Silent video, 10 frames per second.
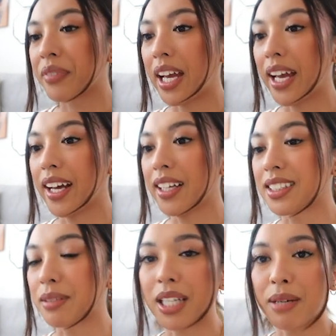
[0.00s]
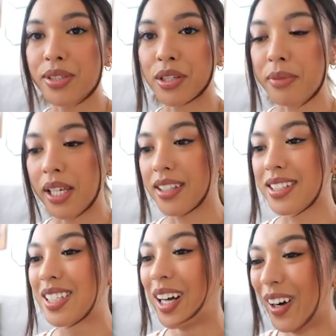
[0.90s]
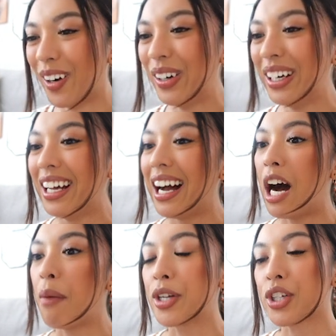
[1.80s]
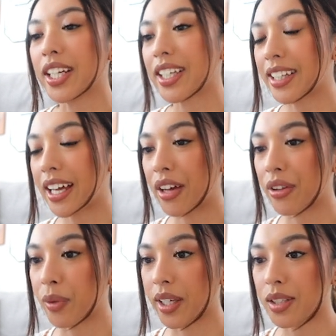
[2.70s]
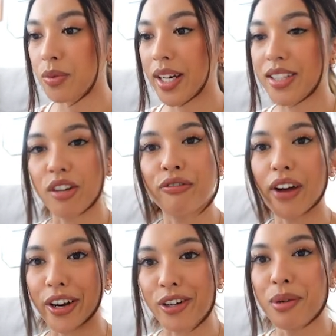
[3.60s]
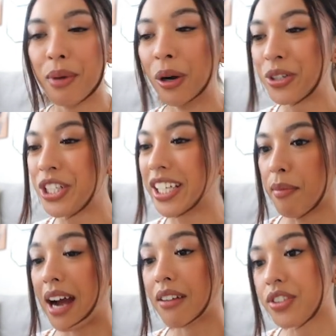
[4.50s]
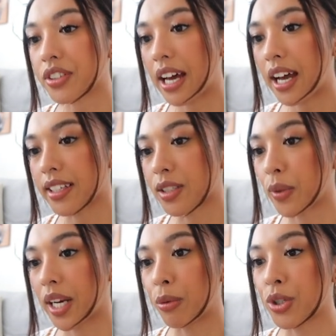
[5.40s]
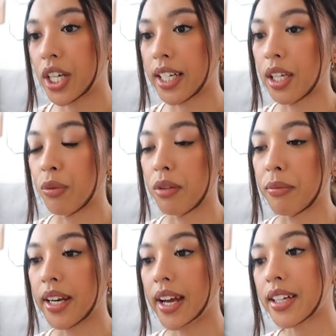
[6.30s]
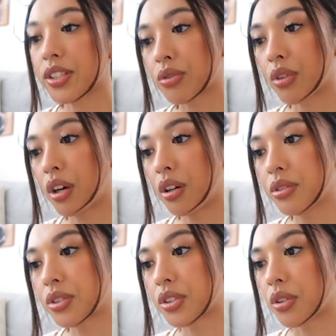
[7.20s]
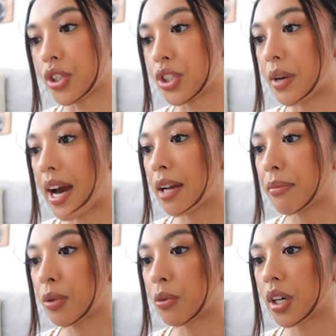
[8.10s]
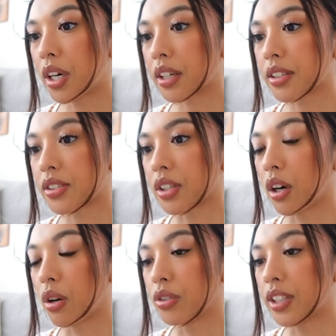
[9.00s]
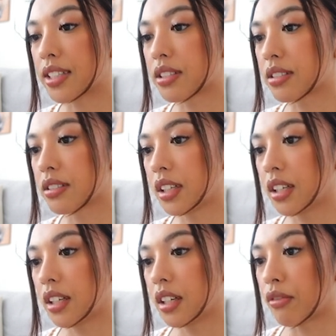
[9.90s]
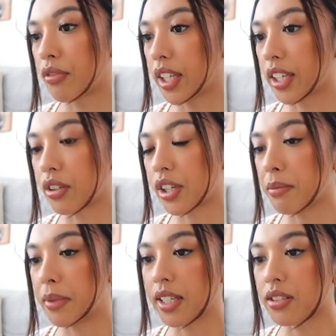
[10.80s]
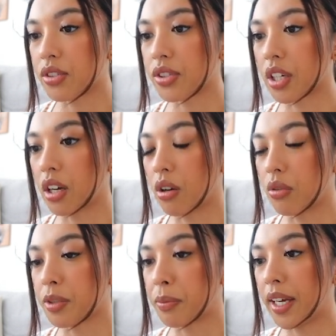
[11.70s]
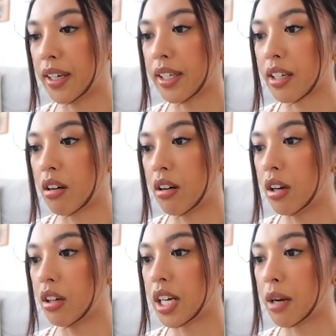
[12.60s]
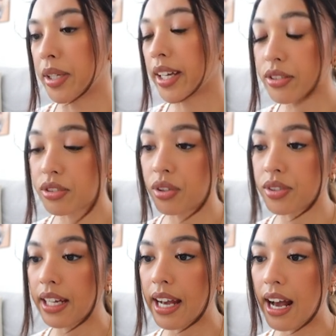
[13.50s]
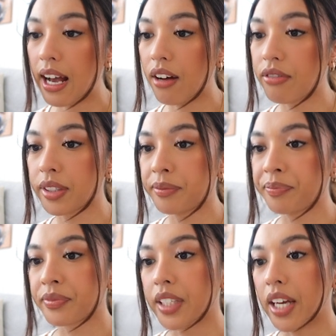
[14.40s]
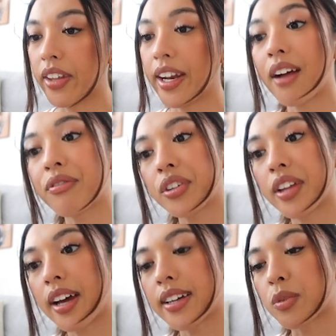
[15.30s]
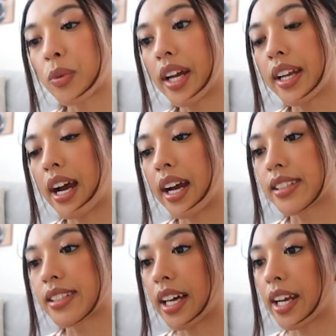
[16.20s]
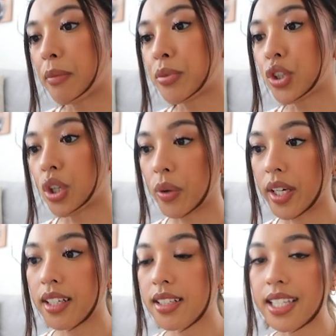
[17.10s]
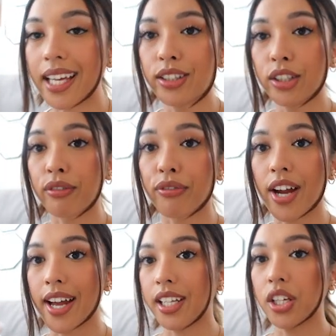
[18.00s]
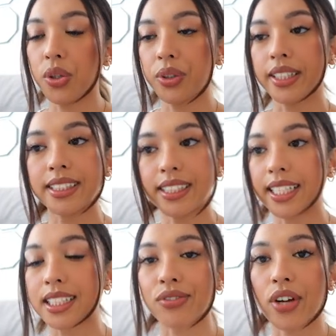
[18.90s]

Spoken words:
And sometimes they're mean, so I try to get that out of the way. That's why it's a fire emoji. After that is when I would check in with my escrows or do admin work. So that's for like 30 minutes or so, depending on how many escrows I have. And then after that is when I set up showings and look for any new listings for